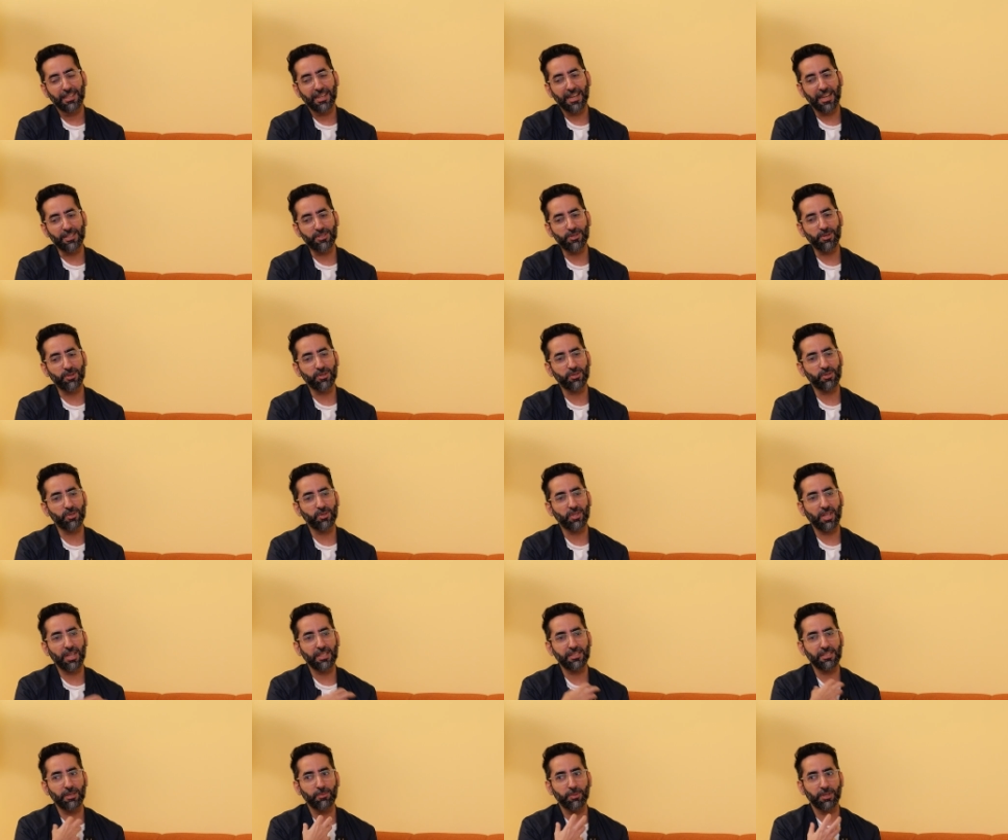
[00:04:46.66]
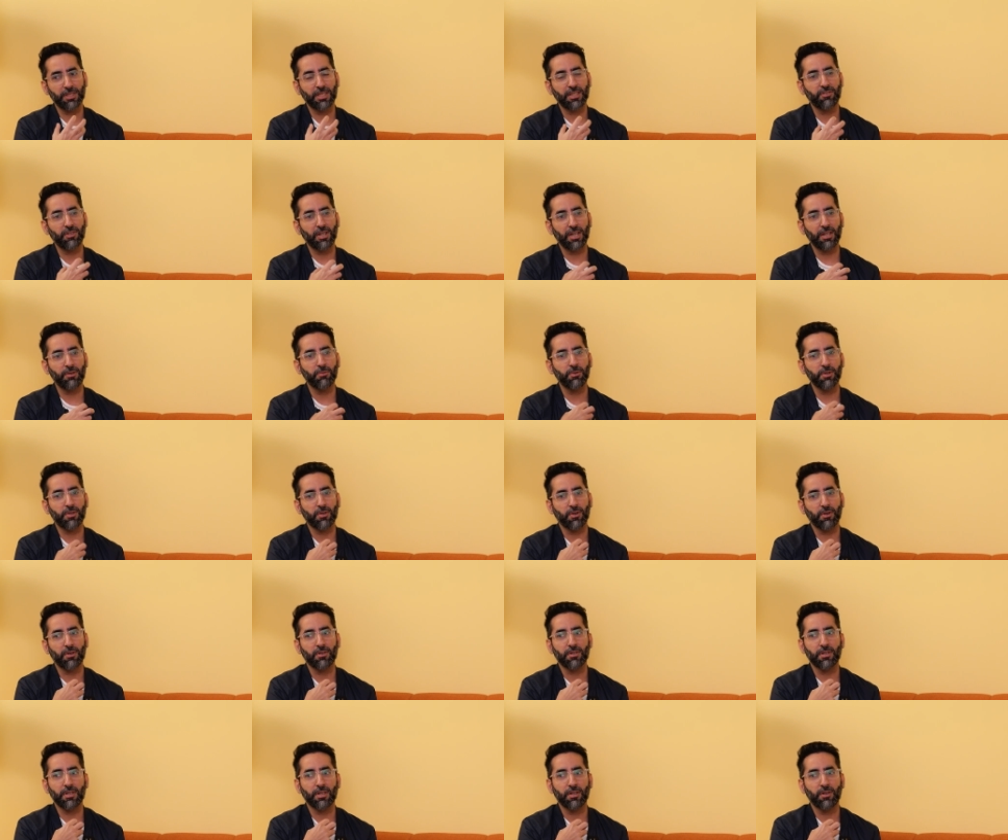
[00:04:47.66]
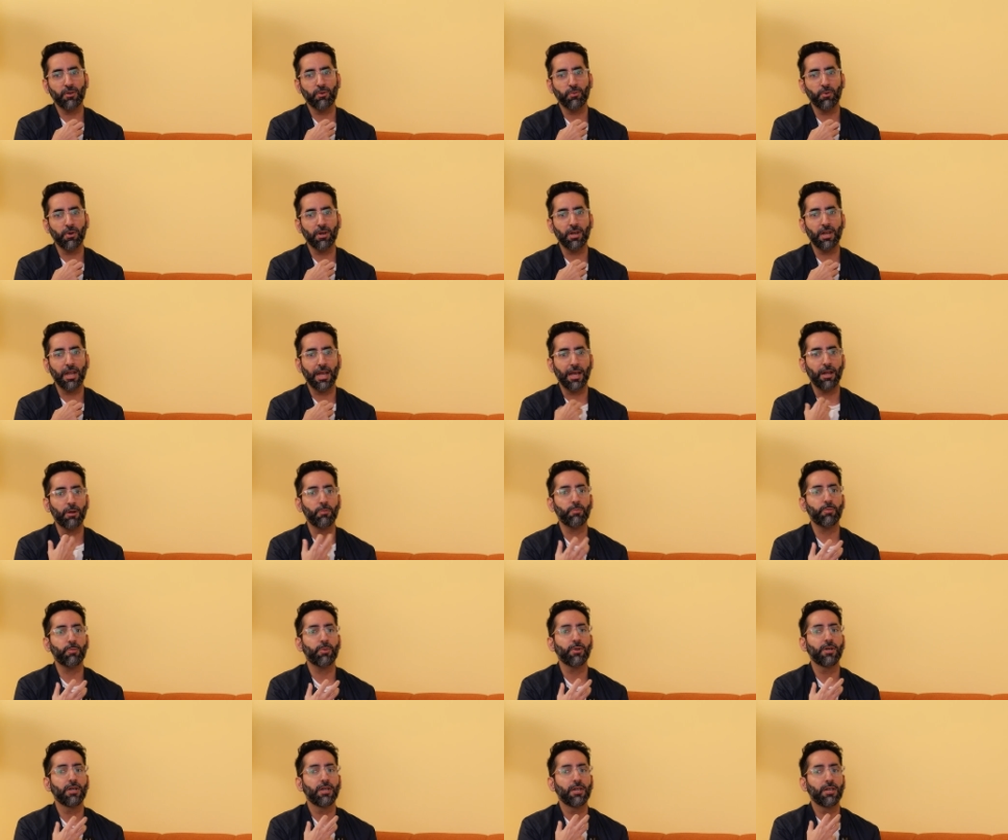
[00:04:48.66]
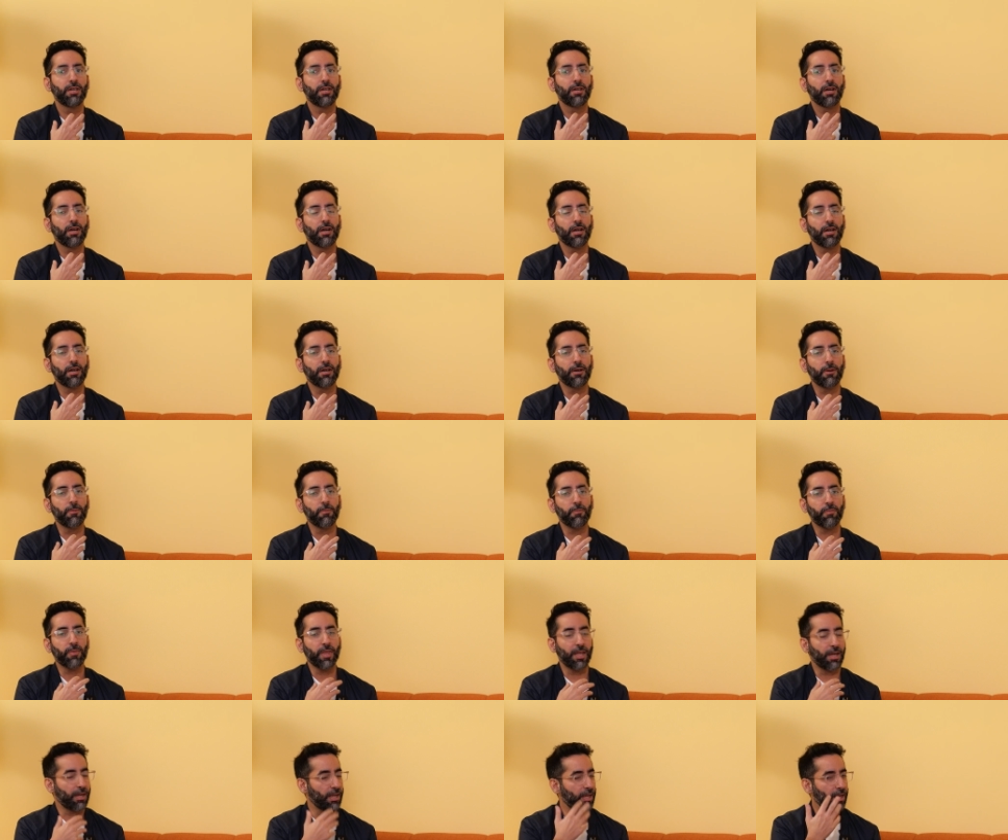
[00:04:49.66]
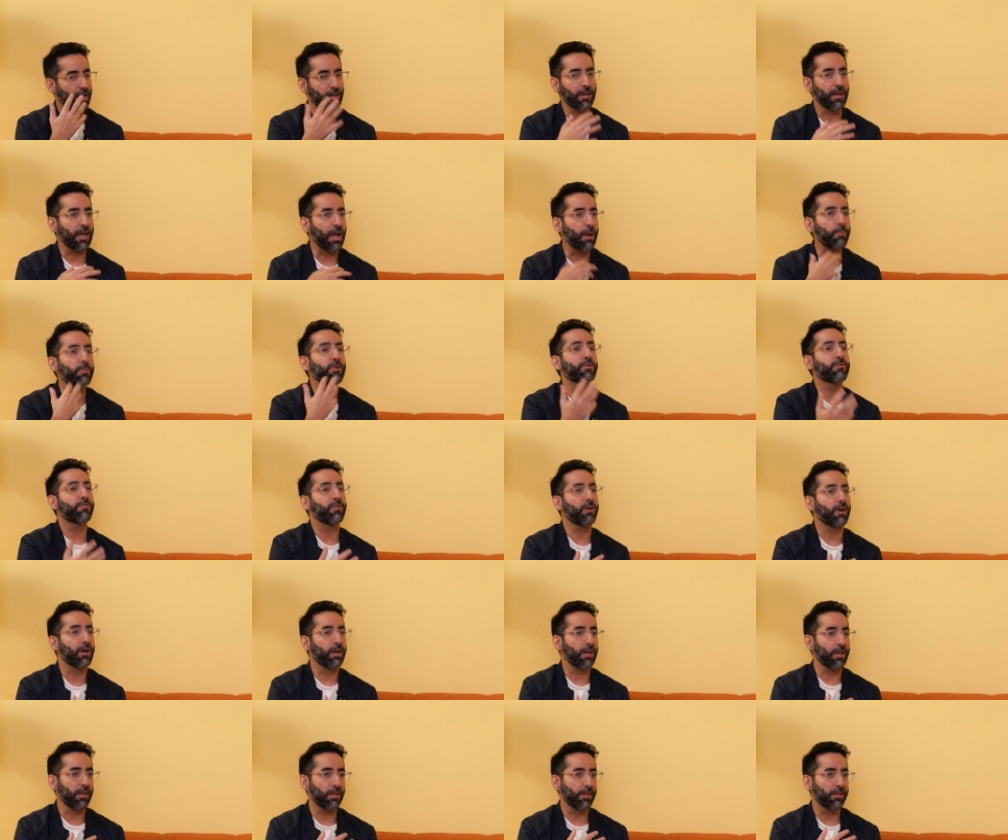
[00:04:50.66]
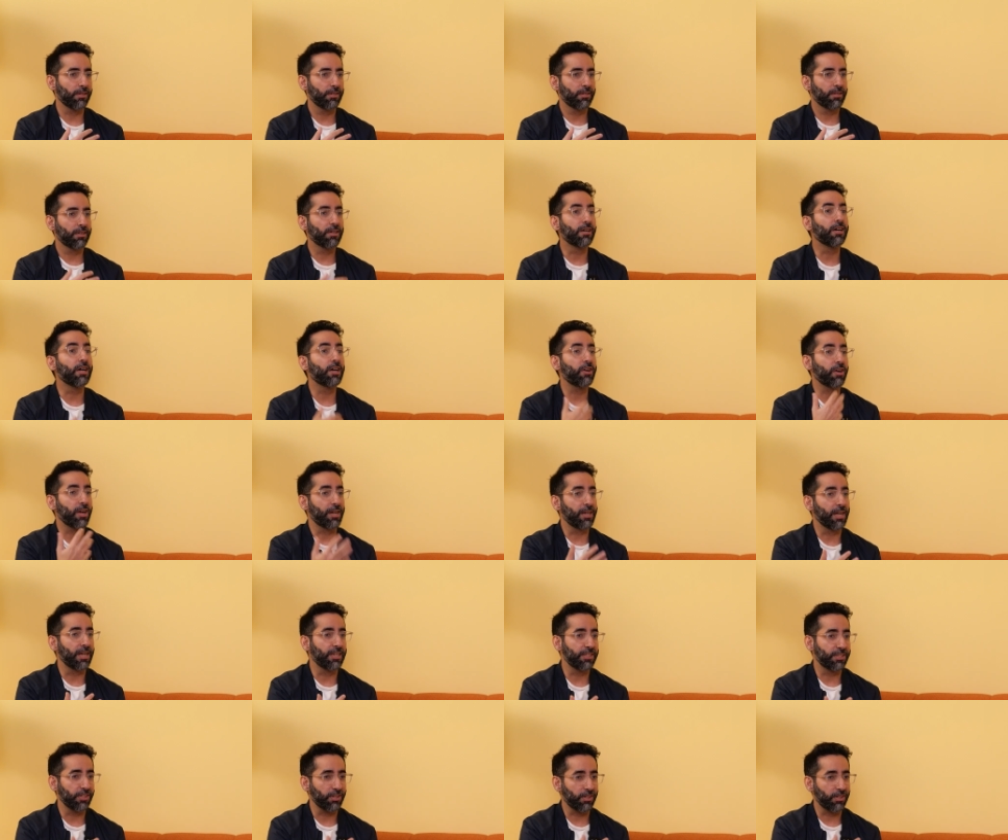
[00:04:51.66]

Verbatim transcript: And so that's something that really we thought, you know, would help, again, amplify her identity.